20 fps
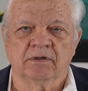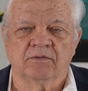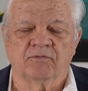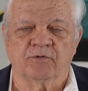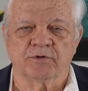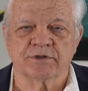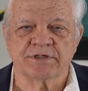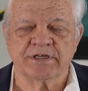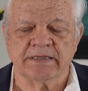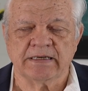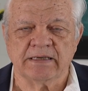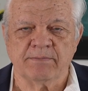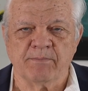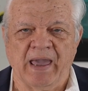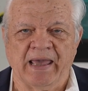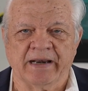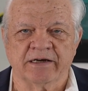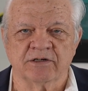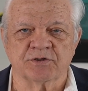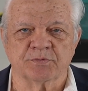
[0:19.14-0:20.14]
for city
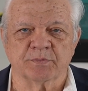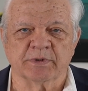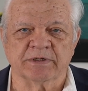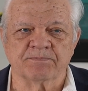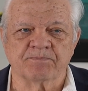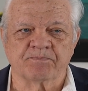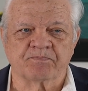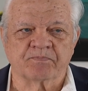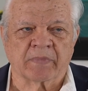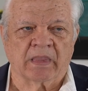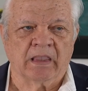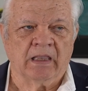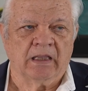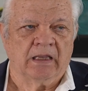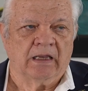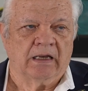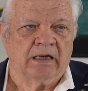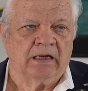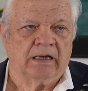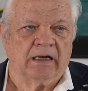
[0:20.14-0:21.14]
management.
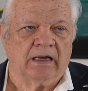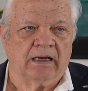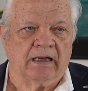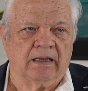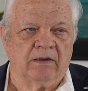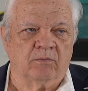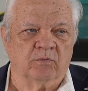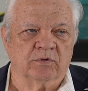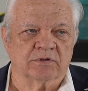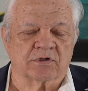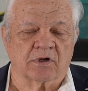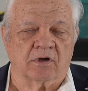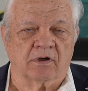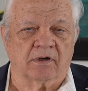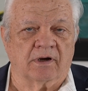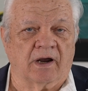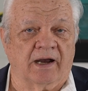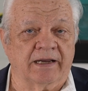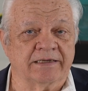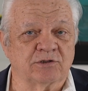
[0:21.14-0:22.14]
I was
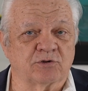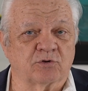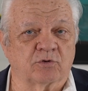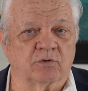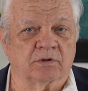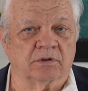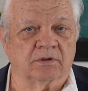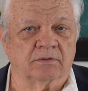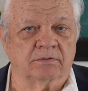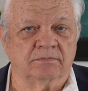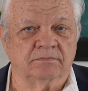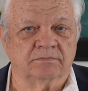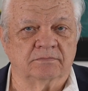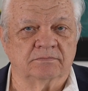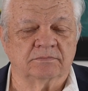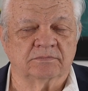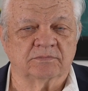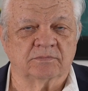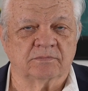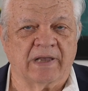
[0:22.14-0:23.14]
on high school
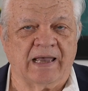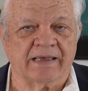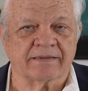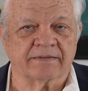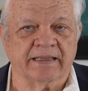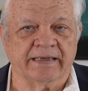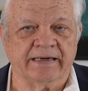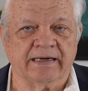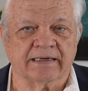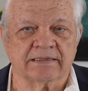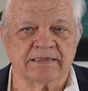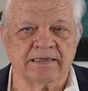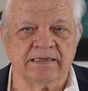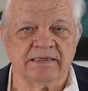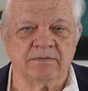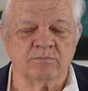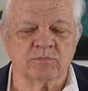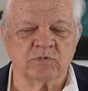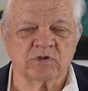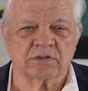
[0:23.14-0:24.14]
athletic
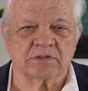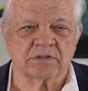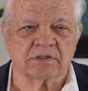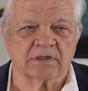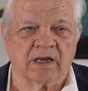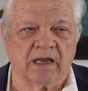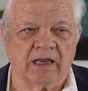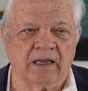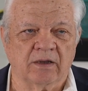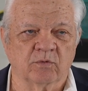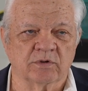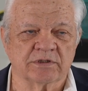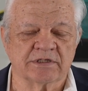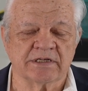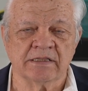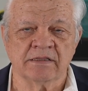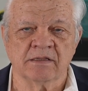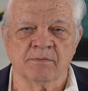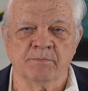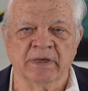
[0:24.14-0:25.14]
teams. I was
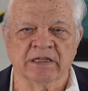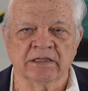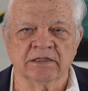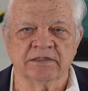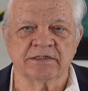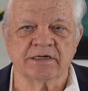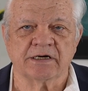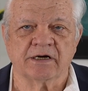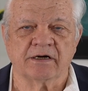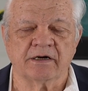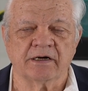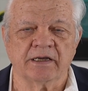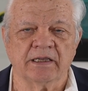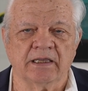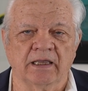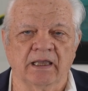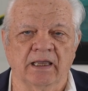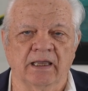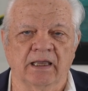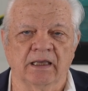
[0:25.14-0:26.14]
in the
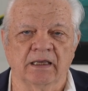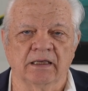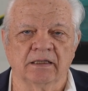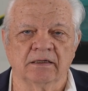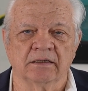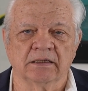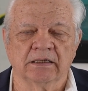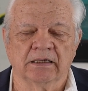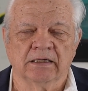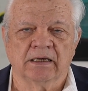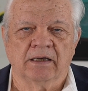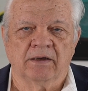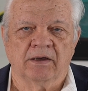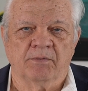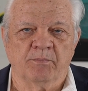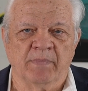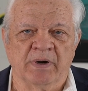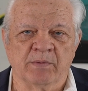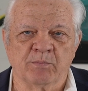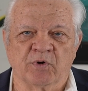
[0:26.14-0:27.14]
military and
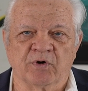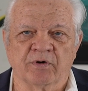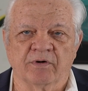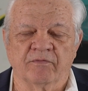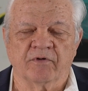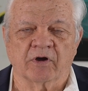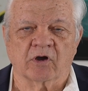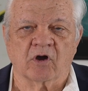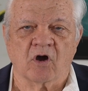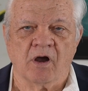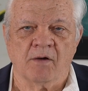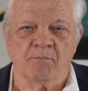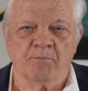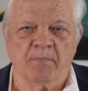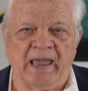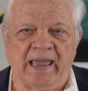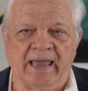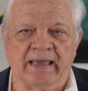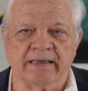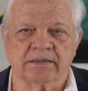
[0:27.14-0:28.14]
member of a
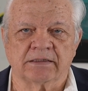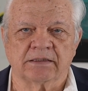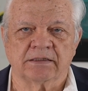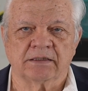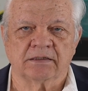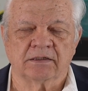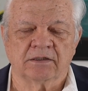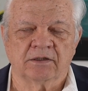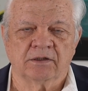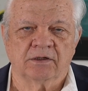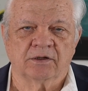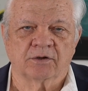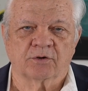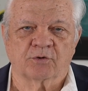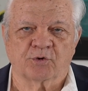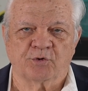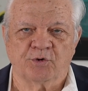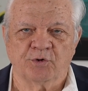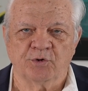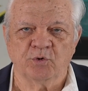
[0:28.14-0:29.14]
combat
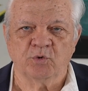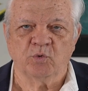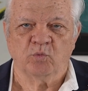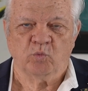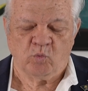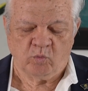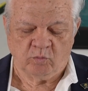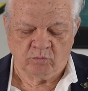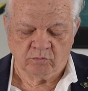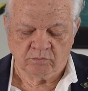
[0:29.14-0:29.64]
crew